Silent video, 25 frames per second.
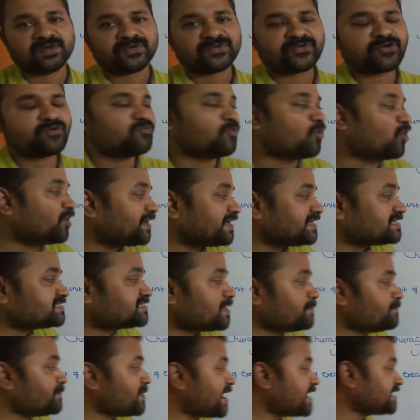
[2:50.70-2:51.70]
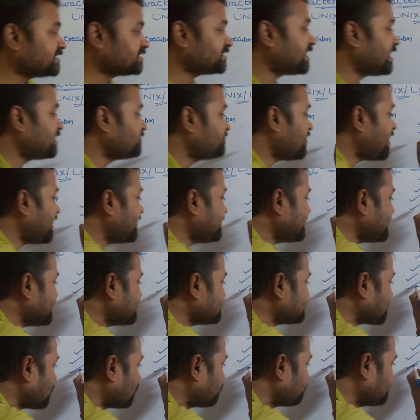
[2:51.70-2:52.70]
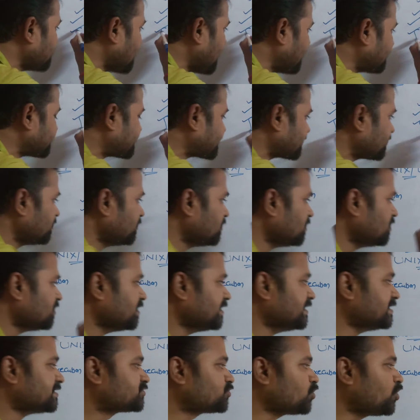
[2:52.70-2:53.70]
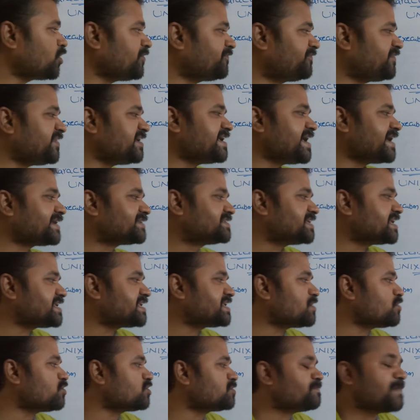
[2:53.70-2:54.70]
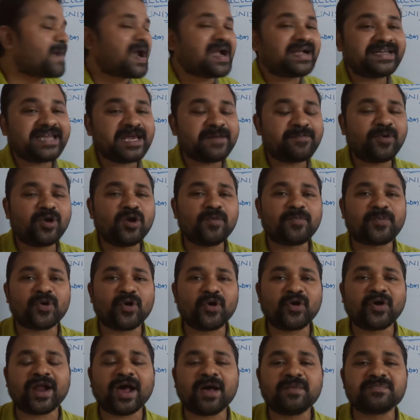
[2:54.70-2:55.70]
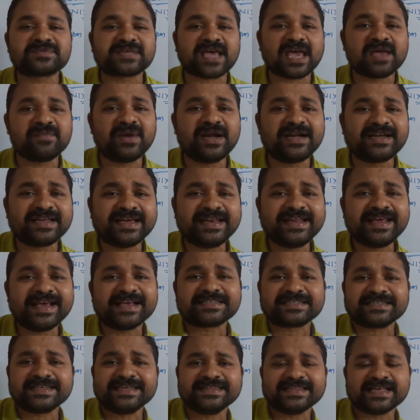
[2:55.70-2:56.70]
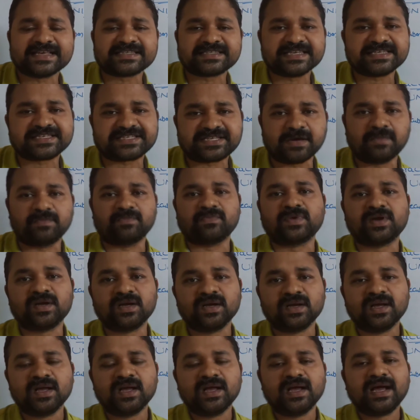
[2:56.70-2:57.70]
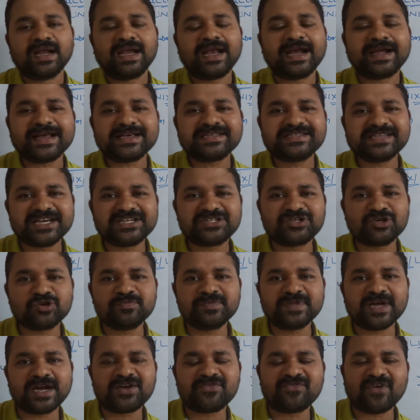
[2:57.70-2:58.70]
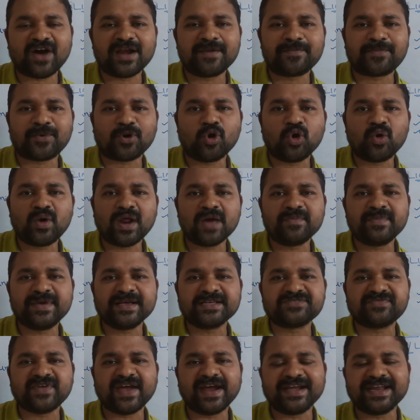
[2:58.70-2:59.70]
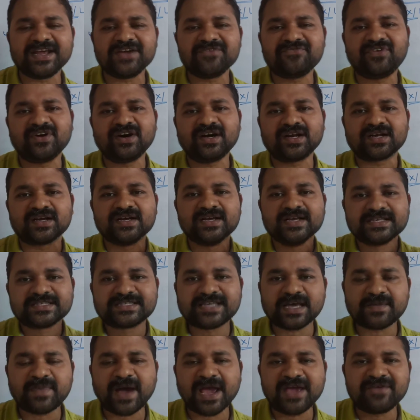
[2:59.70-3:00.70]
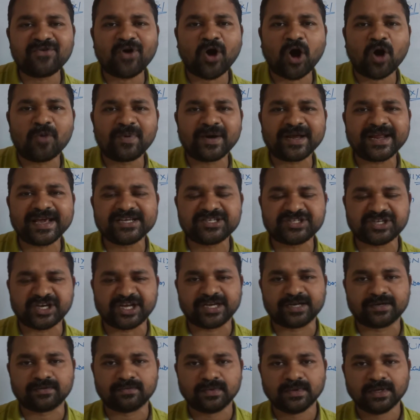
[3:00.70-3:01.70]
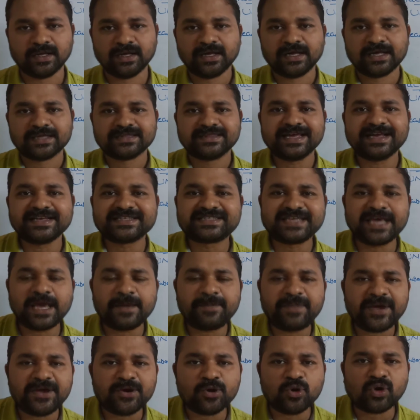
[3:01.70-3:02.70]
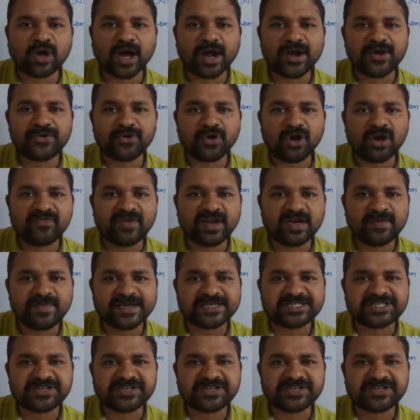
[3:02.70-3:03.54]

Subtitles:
So what is the major advantage of that? So if we execute multiple programs simultaneously in the system, let us assume that one program is waiting for some IO operation, then CPU control will be